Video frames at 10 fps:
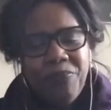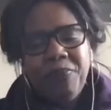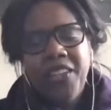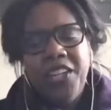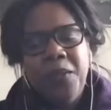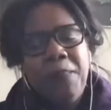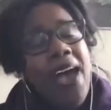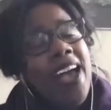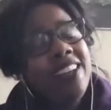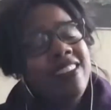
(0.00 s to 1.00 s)
and in the
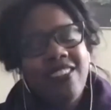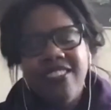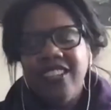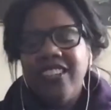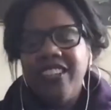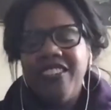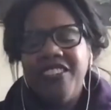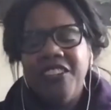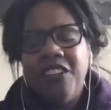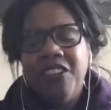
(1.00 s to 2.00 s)
back it's just a
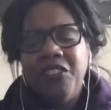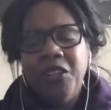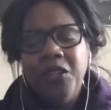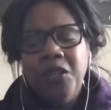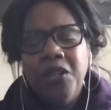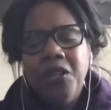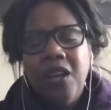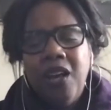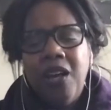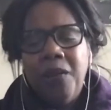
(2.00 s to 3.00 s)
list of
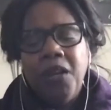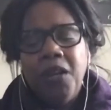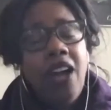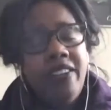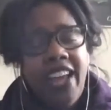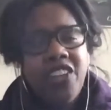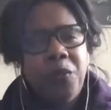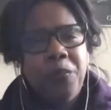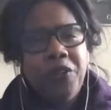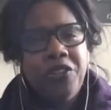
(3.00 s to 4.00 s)
contacts
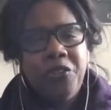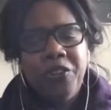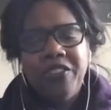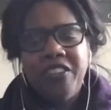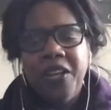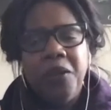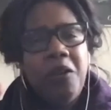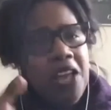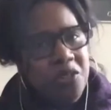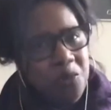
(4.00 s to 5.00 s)
for bookstores. And
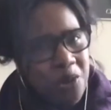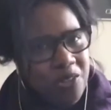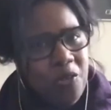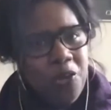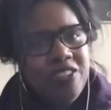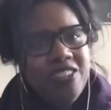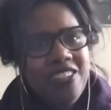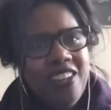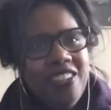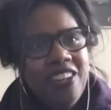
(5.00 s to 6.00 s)
Essewan, of course, is
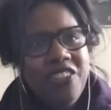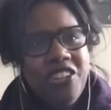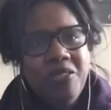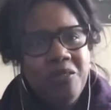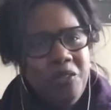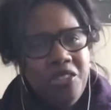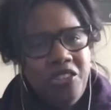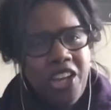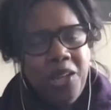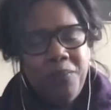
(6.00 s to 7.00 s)
on there with
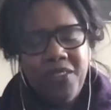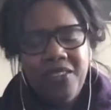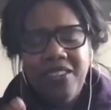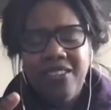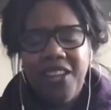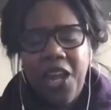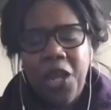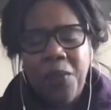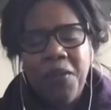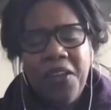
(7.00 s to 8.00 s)
James's
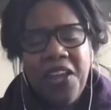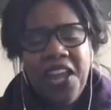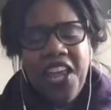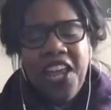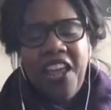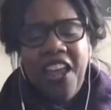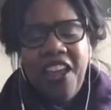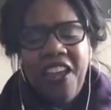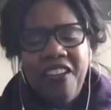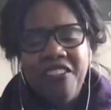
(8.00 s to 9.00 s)
name,
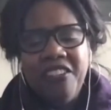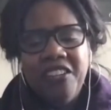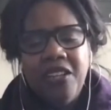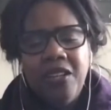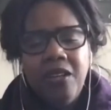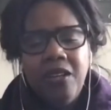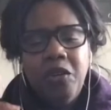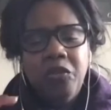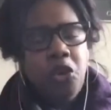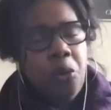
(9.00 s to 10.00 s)
and
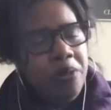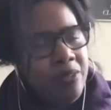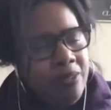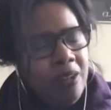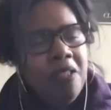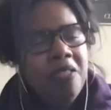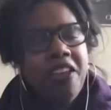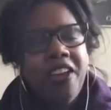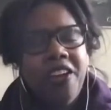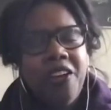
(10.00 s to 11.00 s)
Vroman's is on
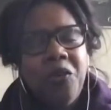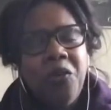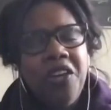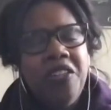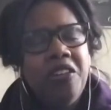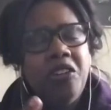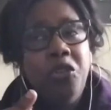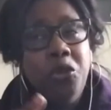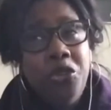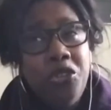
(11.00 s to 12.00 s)
there with
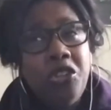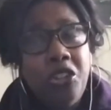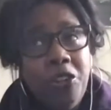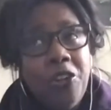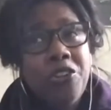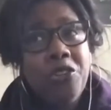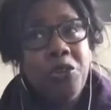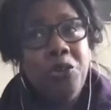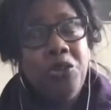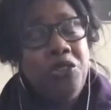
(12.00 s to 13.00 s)
2 clerks
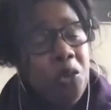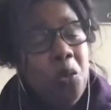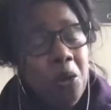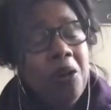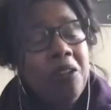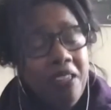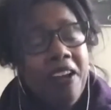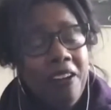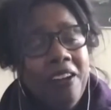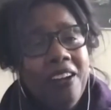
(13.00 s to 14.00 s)
who still work
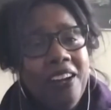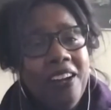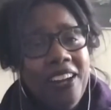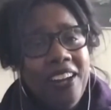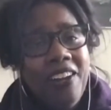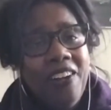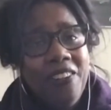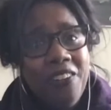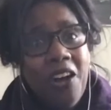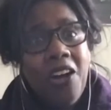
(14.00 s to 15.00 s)
there, you
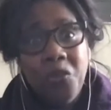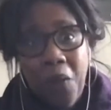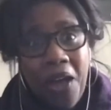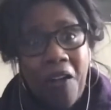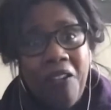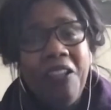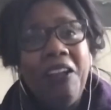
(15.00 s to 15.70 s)
know, as well.